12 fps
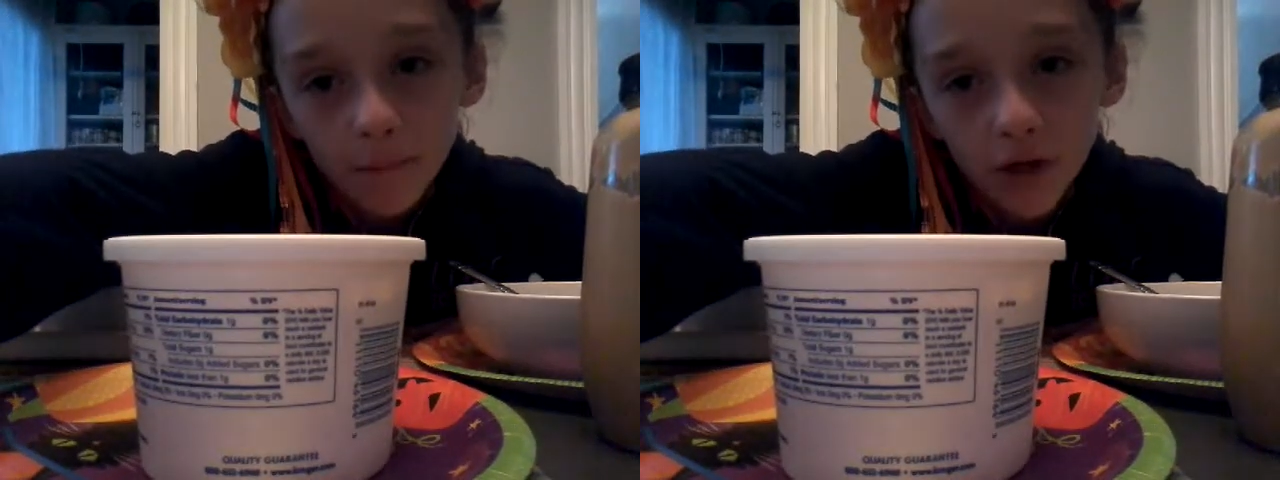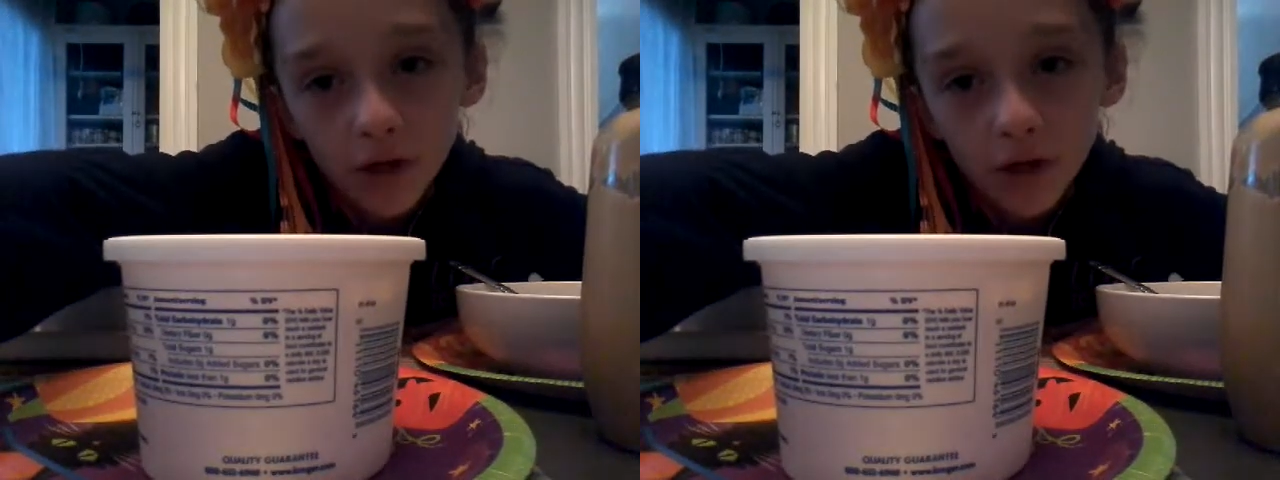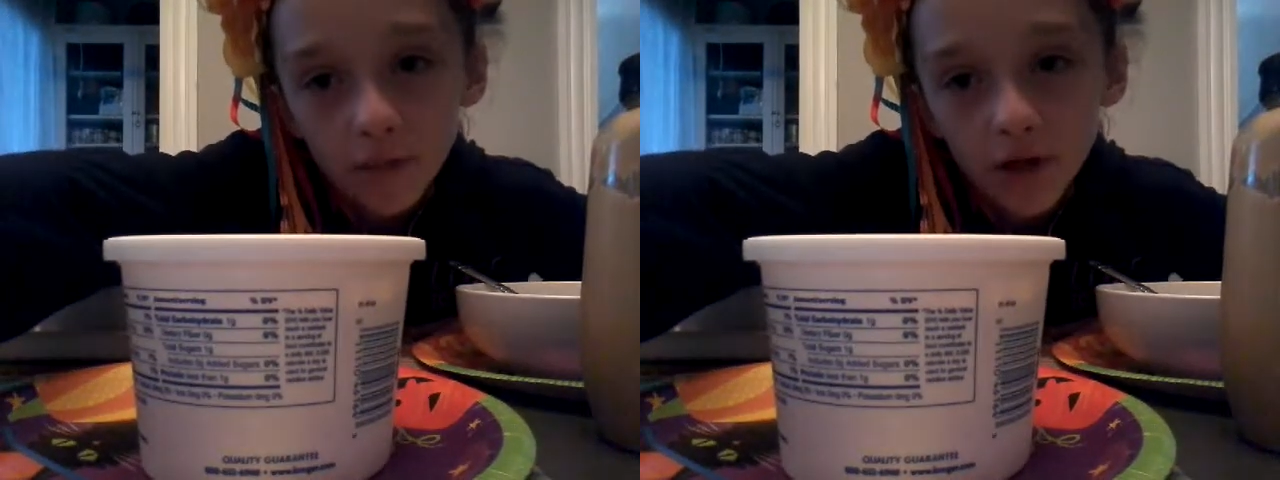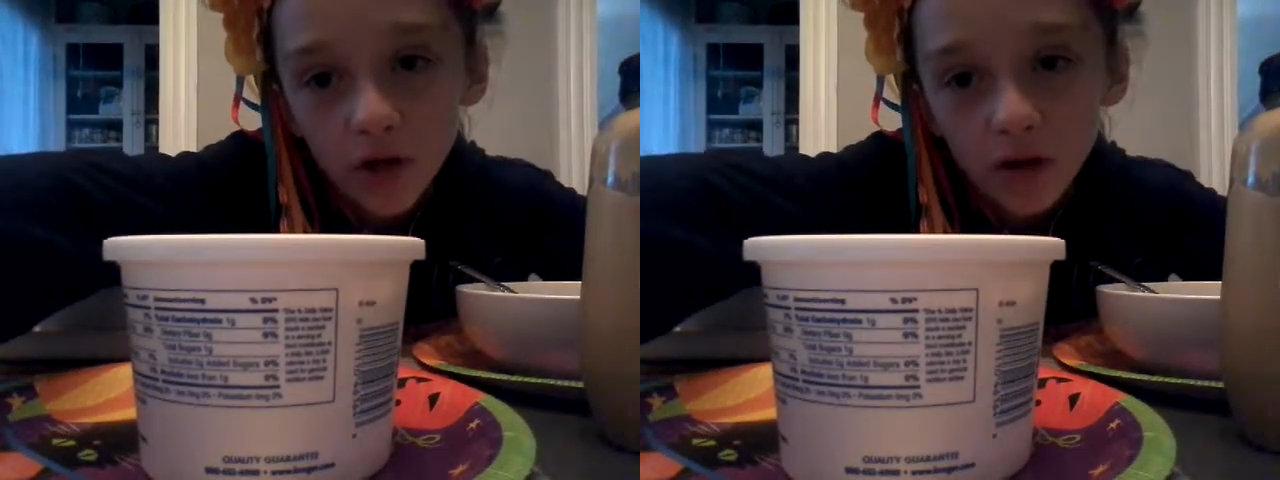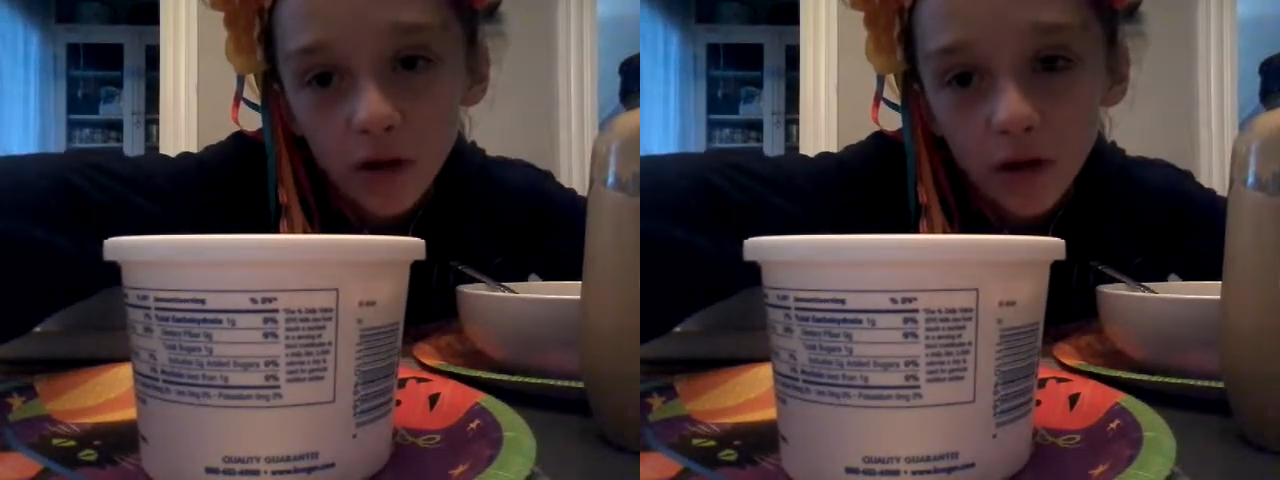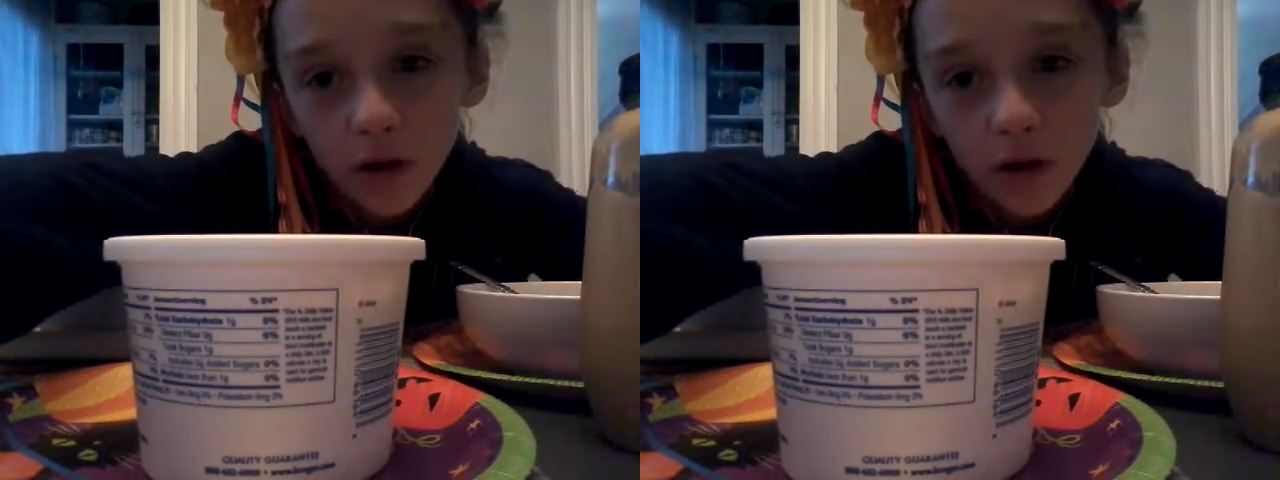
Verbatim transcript: are gonna be good.